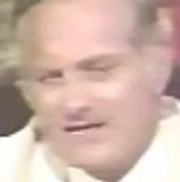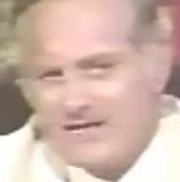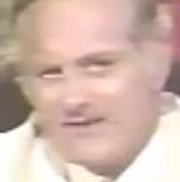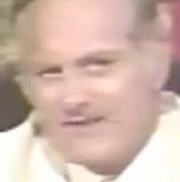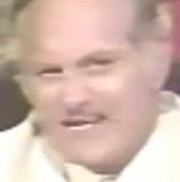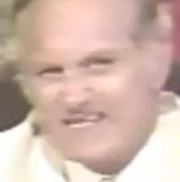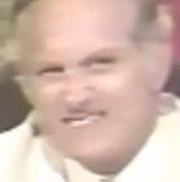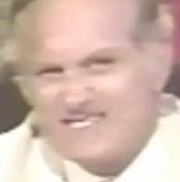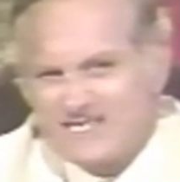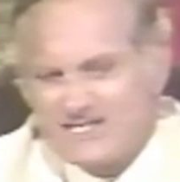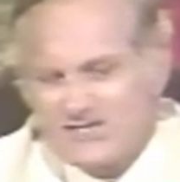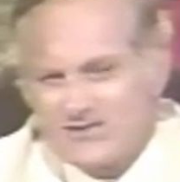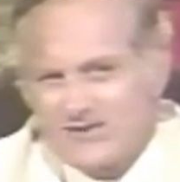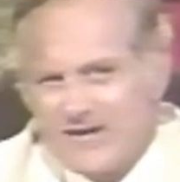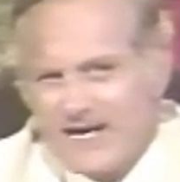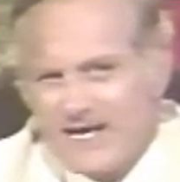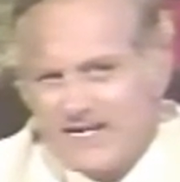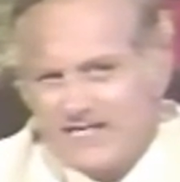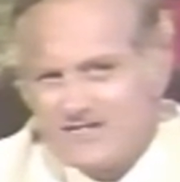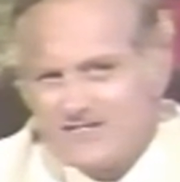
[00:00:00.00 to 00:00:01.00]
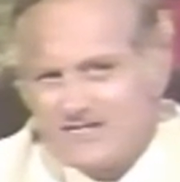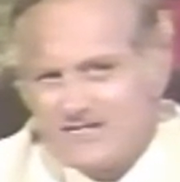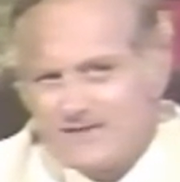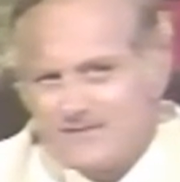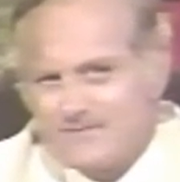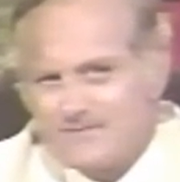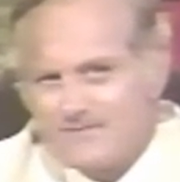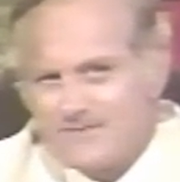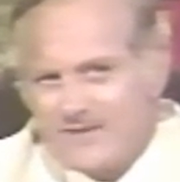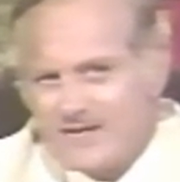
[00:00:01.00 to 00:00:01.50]
That's a strategy.
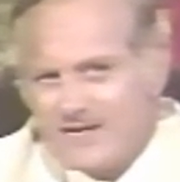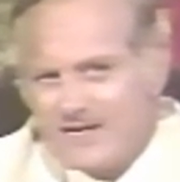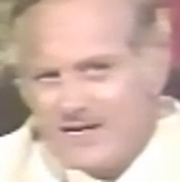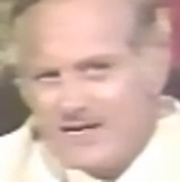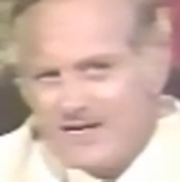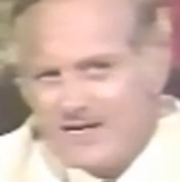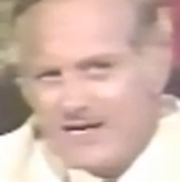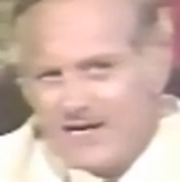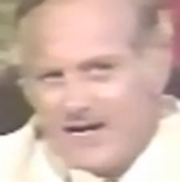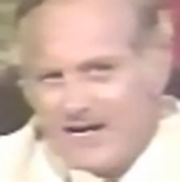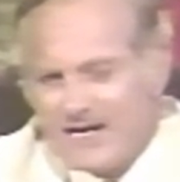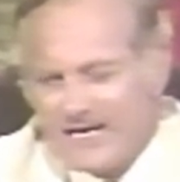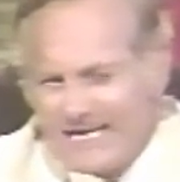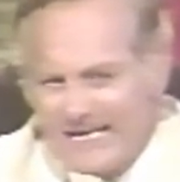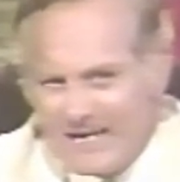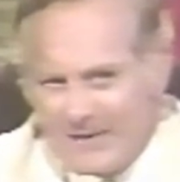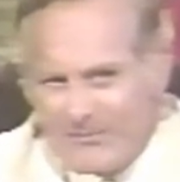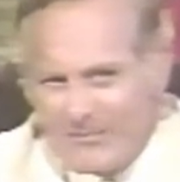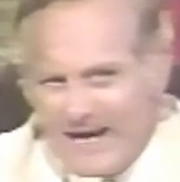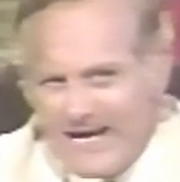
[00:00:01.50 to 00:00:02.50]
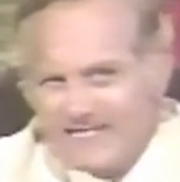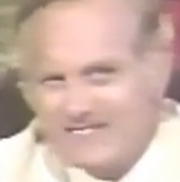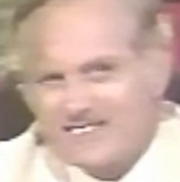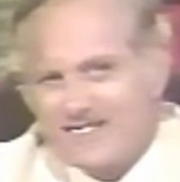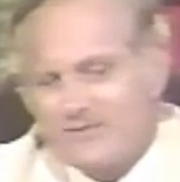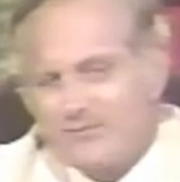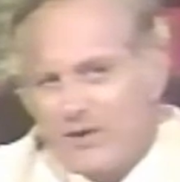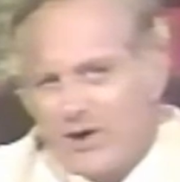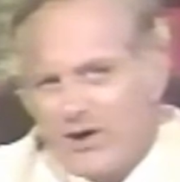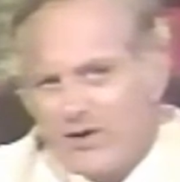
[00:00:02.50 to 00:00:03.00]
In a
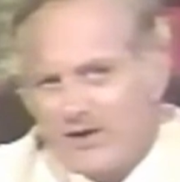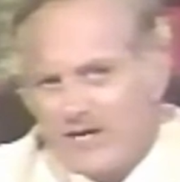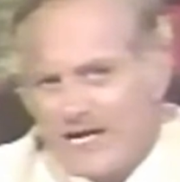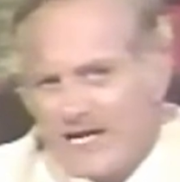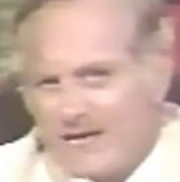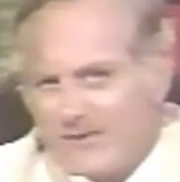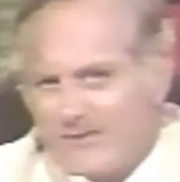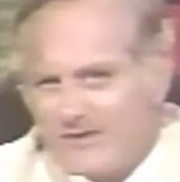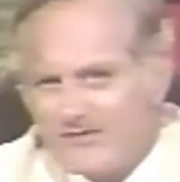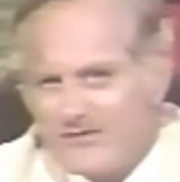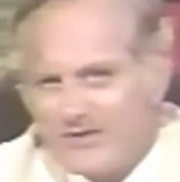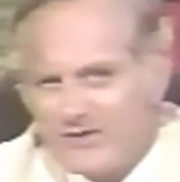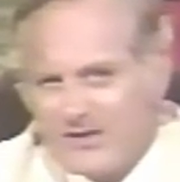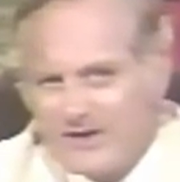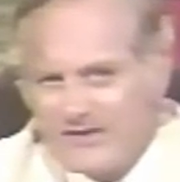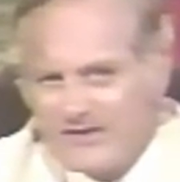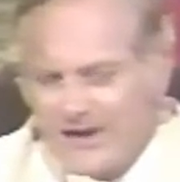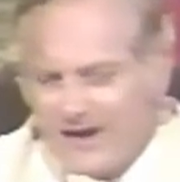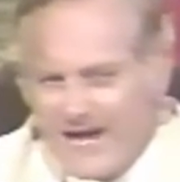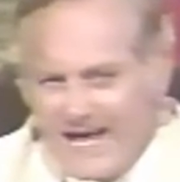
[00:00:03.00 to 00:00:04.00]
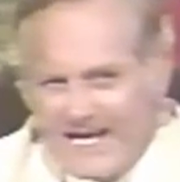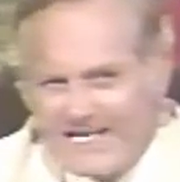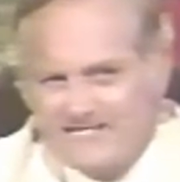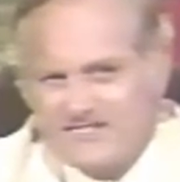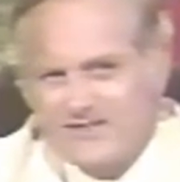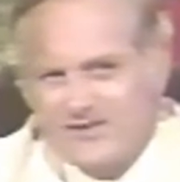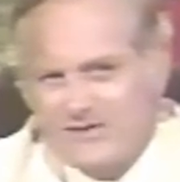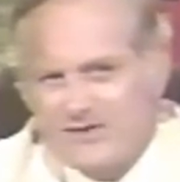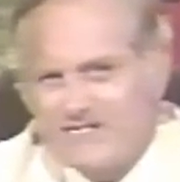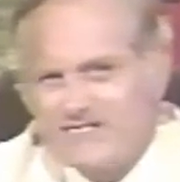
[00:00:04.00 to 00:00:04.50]
basketball game, if you're in the last
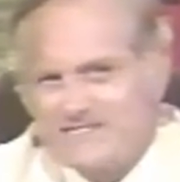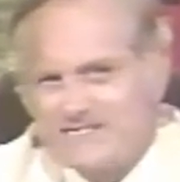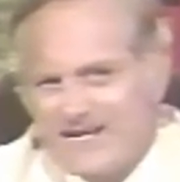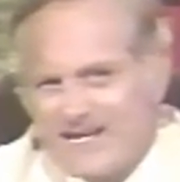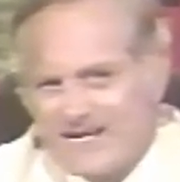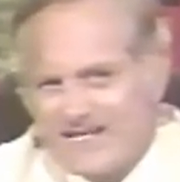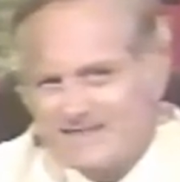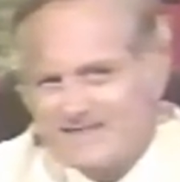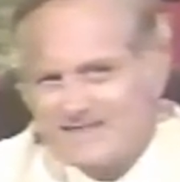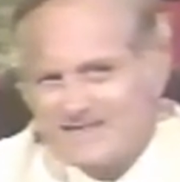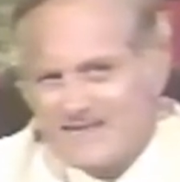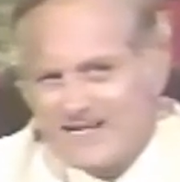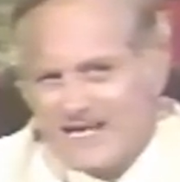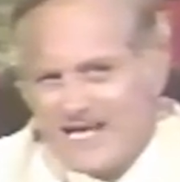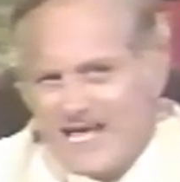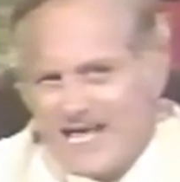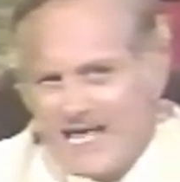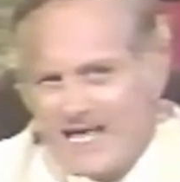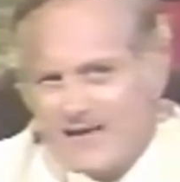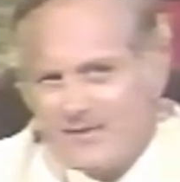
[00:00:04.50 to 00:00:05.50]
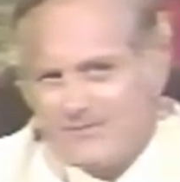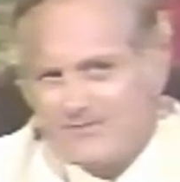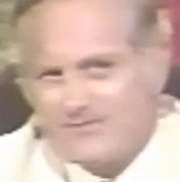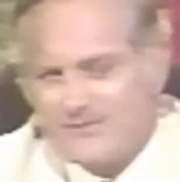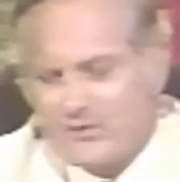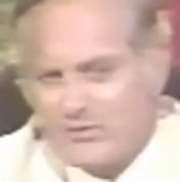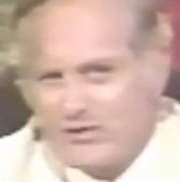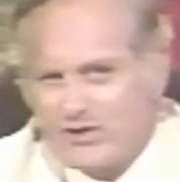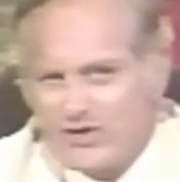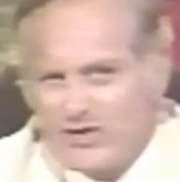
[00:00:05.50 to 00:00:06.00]
30 seconds of the game,
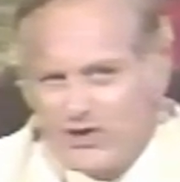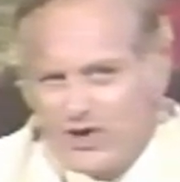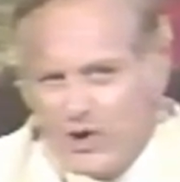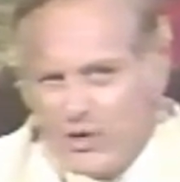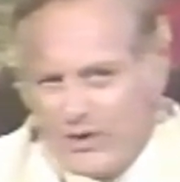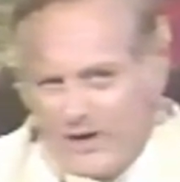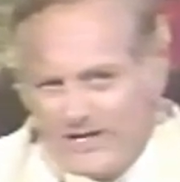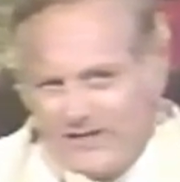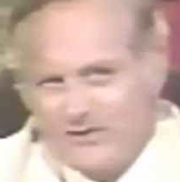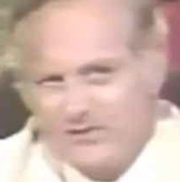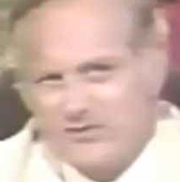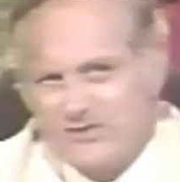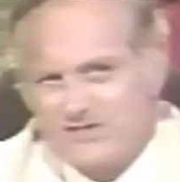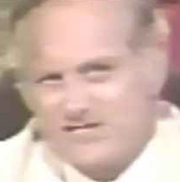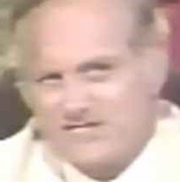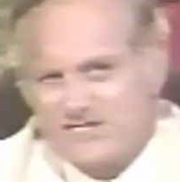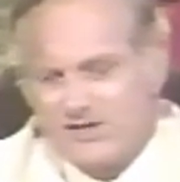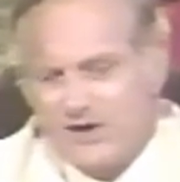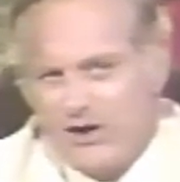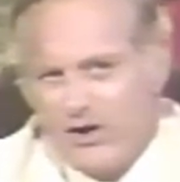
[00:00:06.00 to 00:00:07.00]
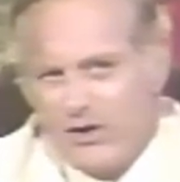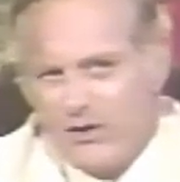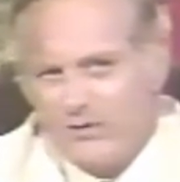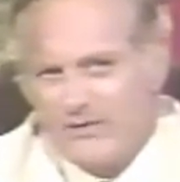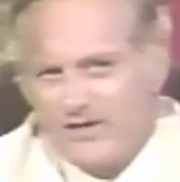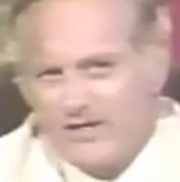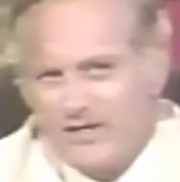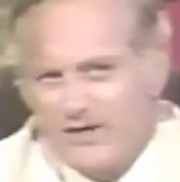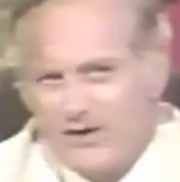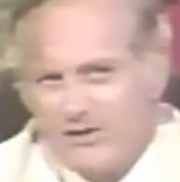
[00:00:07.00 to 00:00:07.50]
when you go into a stall, when
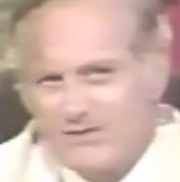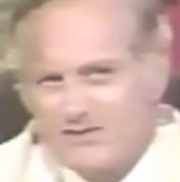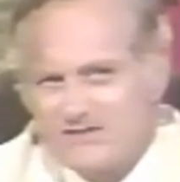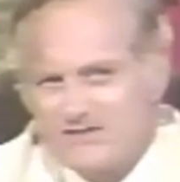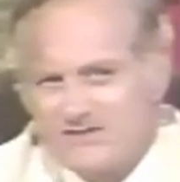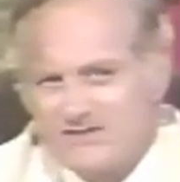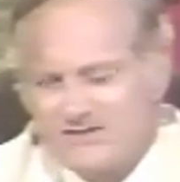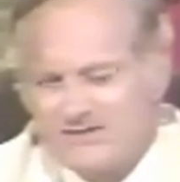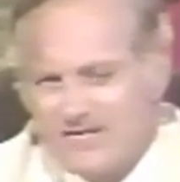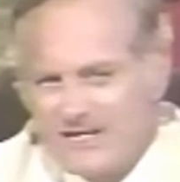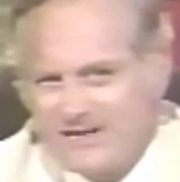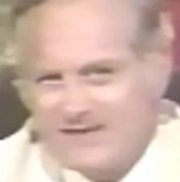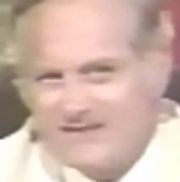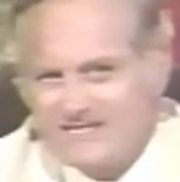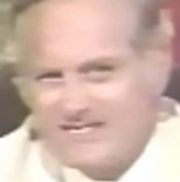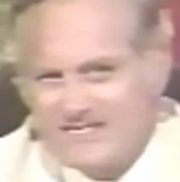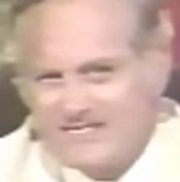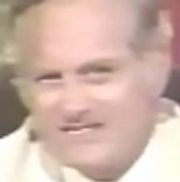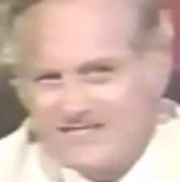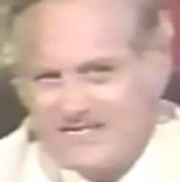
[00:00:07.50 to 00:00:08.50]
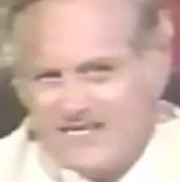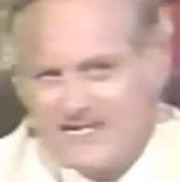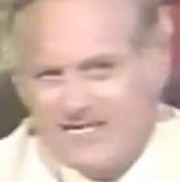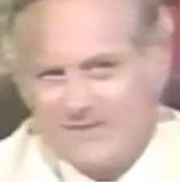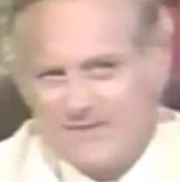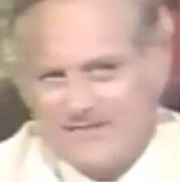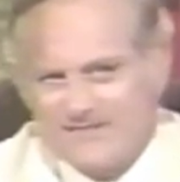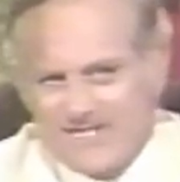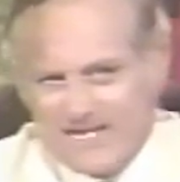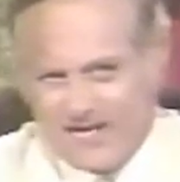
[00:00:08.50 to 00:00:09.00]
the coach tells his team
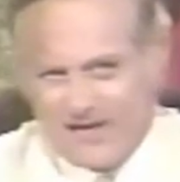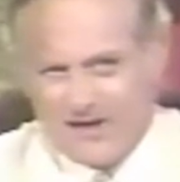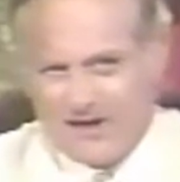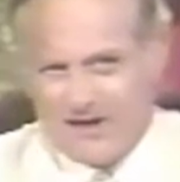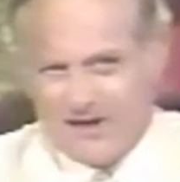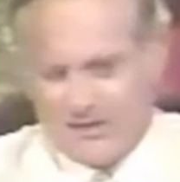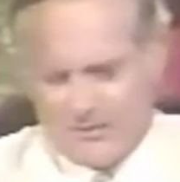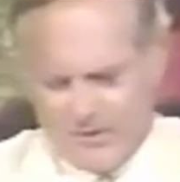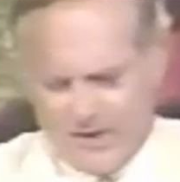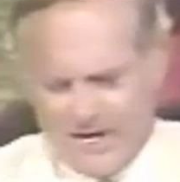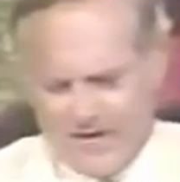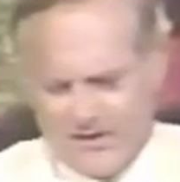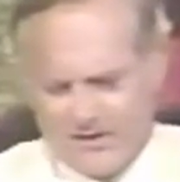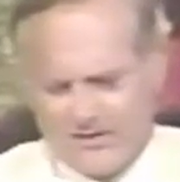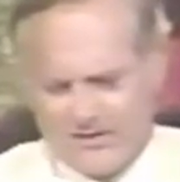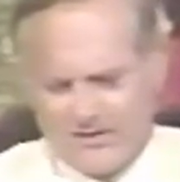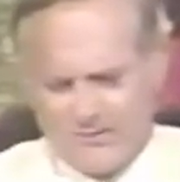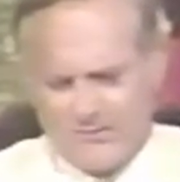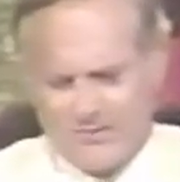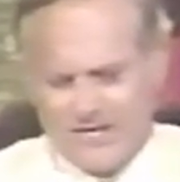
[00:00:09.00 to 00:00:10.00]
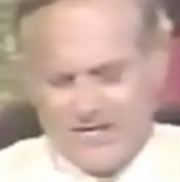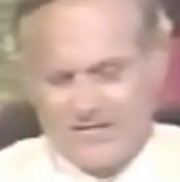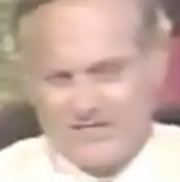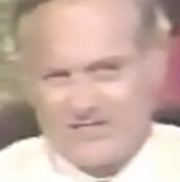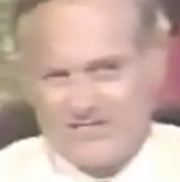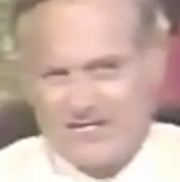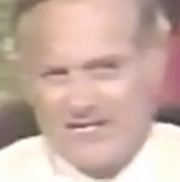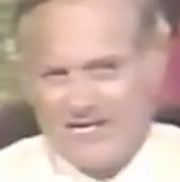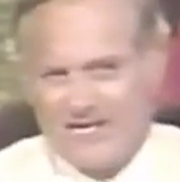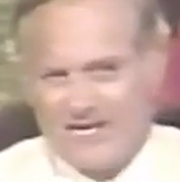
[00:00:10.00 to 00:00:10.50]
as they huddle around on the
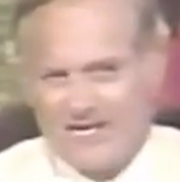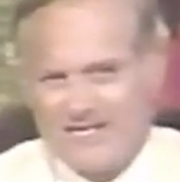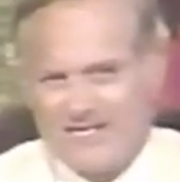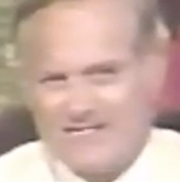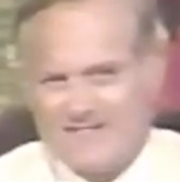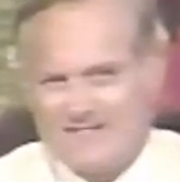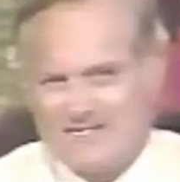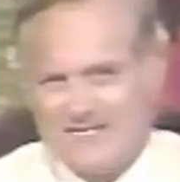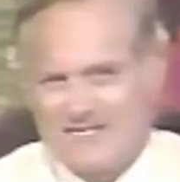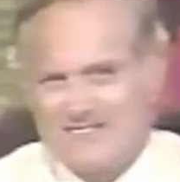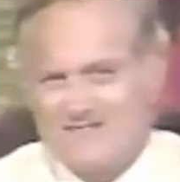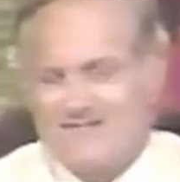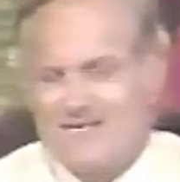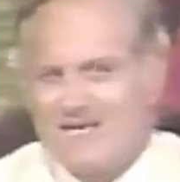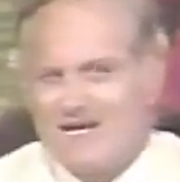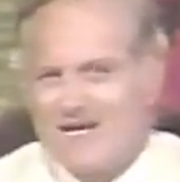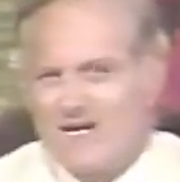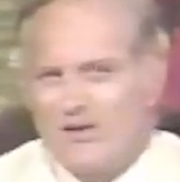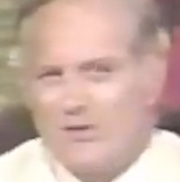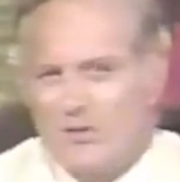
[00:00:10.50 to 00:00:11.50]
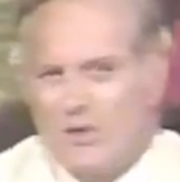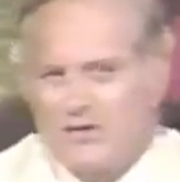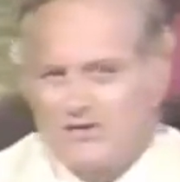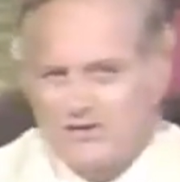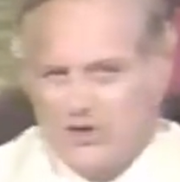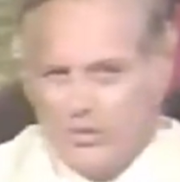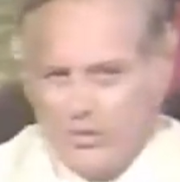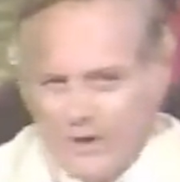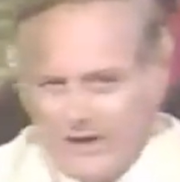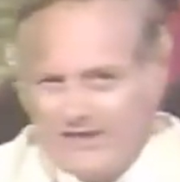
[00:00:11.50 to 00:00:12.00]
bench, and he says, well,
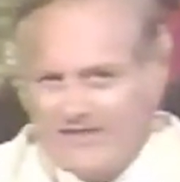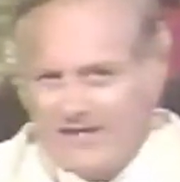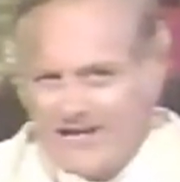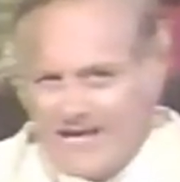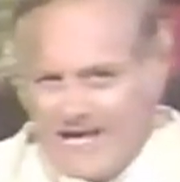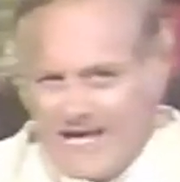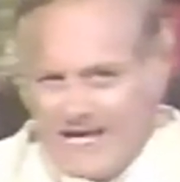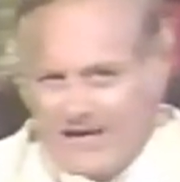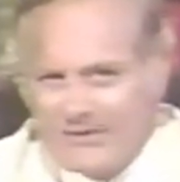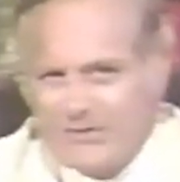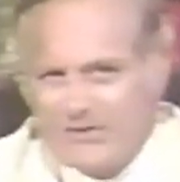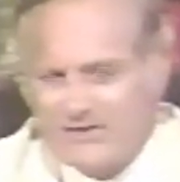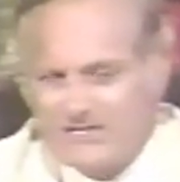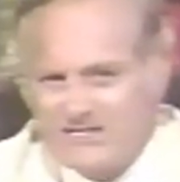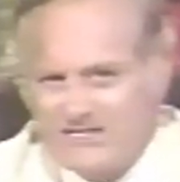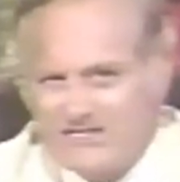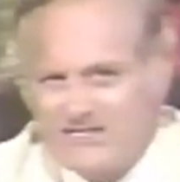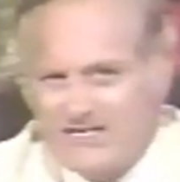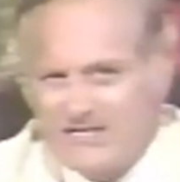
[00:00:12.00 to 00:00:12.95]
to win the game, which is the